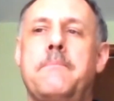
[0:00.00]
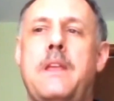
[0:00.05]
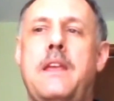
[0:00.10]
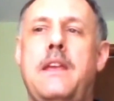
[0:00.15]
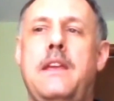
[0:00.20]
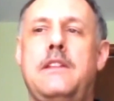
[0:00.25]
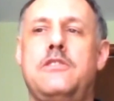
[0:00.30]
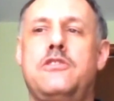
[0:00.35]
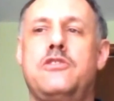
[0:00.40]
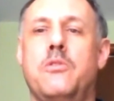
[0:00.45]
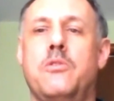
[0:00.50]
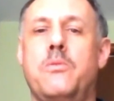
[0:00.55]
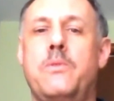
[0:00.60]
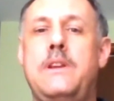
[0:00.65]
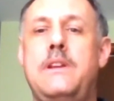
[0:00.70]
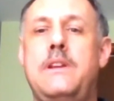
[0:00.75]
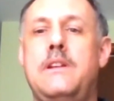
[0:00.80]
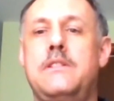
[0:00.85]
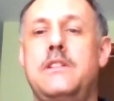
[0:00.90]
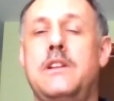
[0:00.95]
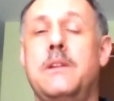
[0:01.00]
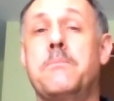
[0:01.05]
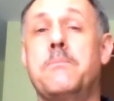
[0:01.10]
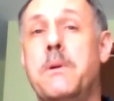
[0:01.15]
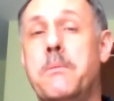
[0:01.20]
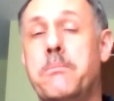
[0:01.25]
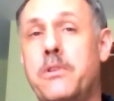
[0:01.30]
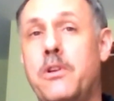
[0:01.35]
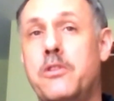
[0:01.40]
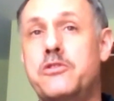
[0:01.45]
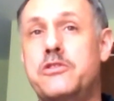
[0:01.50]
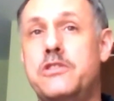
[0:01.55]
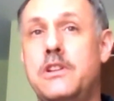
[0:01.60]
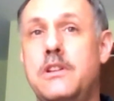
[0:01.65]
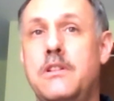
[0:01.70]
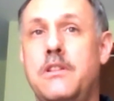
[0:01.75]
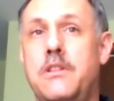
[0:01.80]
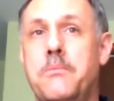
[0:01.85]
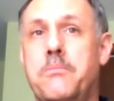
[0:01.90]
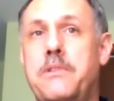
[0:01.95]
And so we ended up
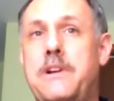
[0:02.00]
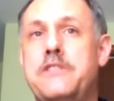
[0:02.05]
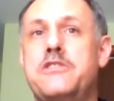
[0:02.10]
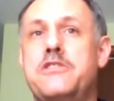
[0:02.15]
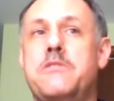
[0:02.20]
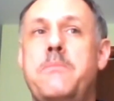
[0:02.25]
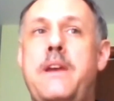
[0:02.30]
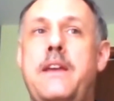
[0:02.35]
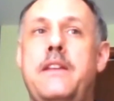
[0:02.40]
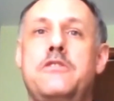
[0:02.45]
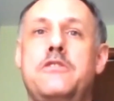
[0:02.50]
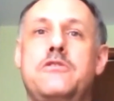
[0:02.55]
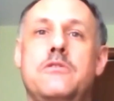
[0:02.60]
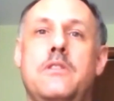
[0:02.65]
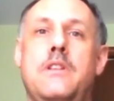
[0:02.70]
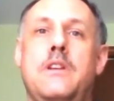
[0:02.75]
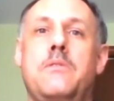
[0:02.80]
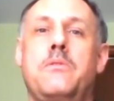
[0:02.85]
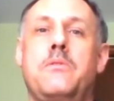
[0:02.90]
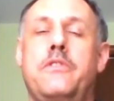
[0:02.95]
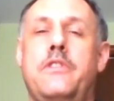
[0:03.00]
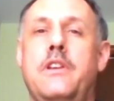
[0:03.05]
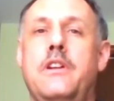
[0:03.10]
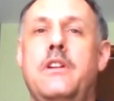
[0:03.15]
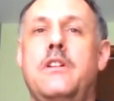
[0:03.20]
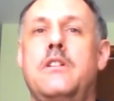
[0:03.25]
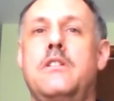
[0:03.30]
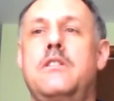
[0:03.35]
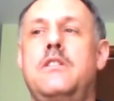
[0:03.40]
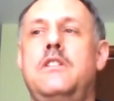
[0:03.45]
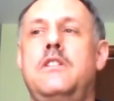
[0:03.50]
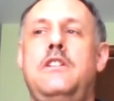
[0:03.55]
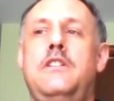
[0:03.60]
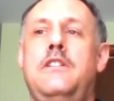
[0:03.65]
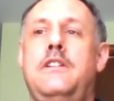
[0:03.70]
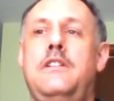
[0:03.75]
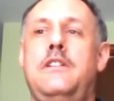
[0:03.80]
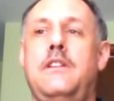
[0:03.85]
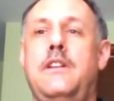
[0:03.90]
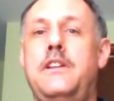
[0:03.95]
approaching the project manager that was there
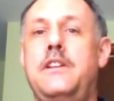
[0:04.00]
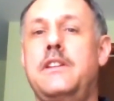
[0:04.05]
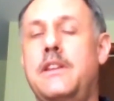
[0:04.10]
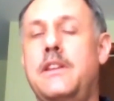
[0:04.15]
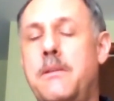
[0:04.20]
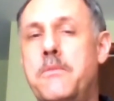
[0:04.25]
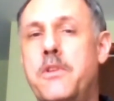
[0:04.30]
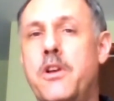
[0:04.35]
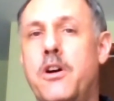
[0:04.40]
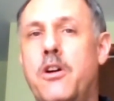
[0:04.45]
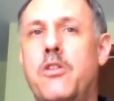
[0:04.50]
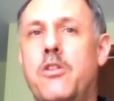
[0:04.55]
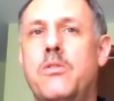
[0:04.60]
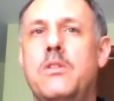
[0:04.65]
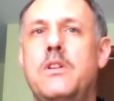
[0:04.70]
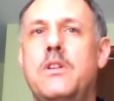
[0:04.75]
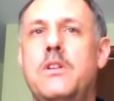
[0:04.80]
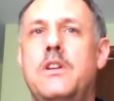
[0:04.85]
and letting them know,